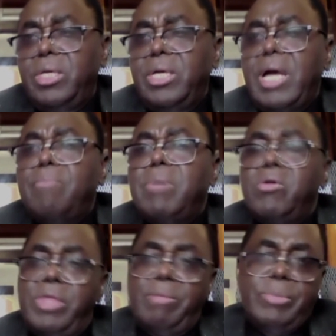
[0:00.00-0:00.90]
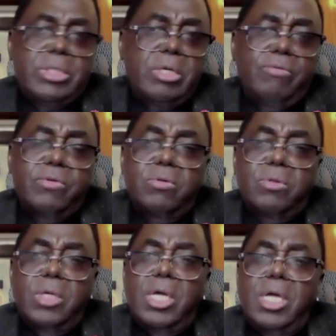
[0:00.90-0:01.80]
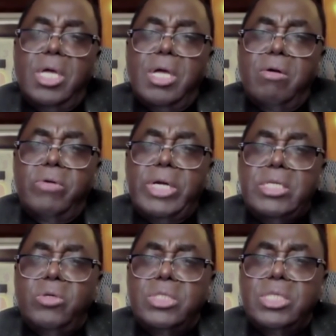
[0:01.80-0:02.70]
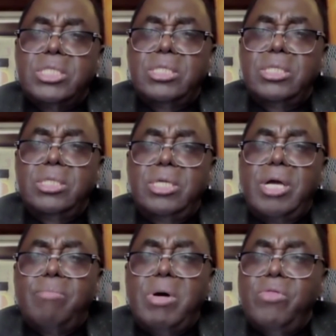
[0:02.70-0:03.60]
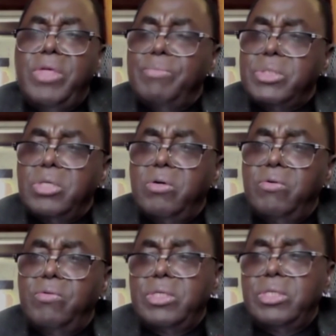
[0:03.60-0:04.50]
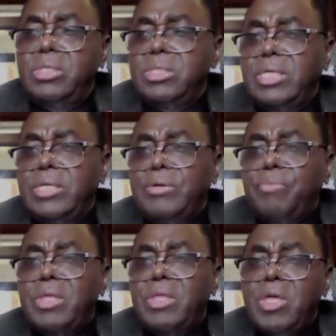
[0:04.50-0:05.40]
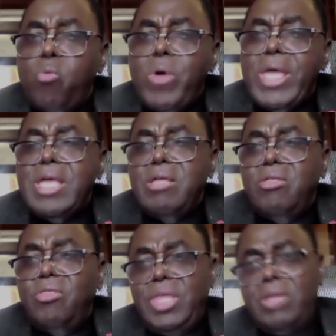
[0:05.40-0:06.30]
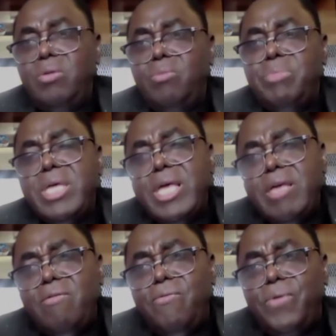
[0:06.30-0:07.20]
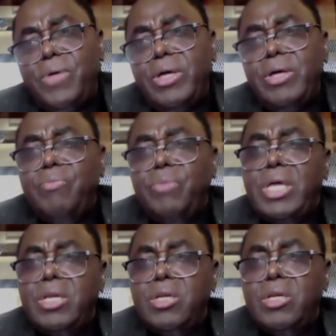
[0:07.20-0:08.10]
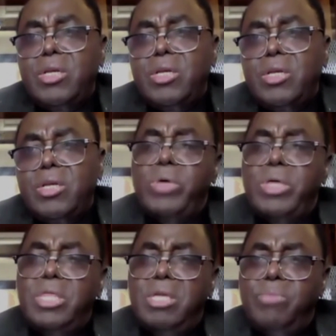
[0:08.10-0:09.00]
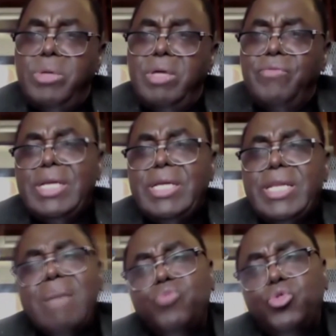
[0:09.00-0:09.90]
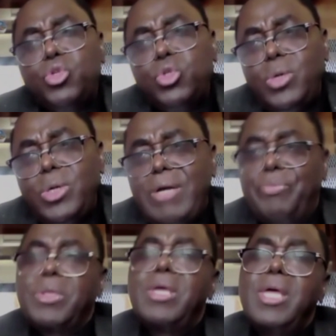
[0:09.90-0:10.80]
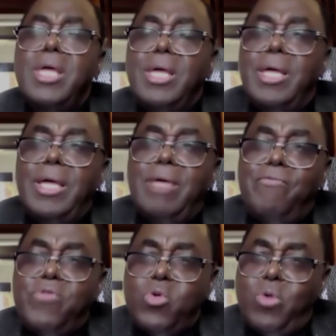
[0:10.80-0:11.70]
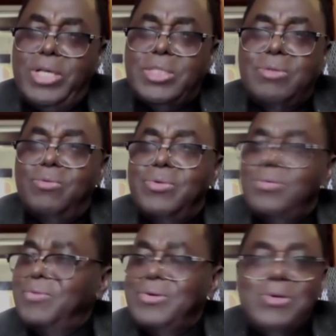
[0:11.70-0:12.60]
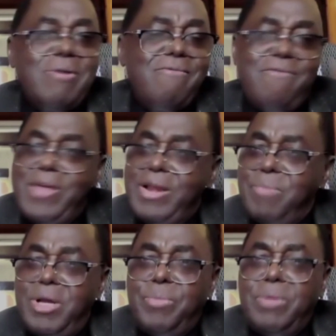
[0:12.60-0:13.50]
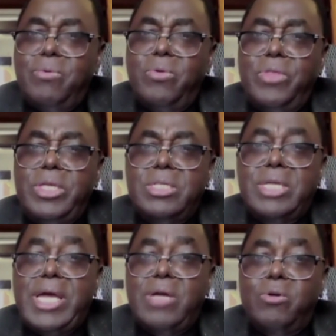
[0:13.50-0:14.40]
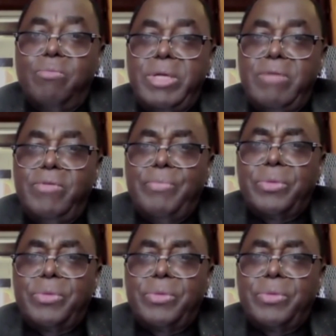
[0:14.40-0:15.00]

about themselves. Grandiosity about themselves is the way they behave, and we know that's the way they behave. And I'm sure viewers will know very many people with this kind of behavior.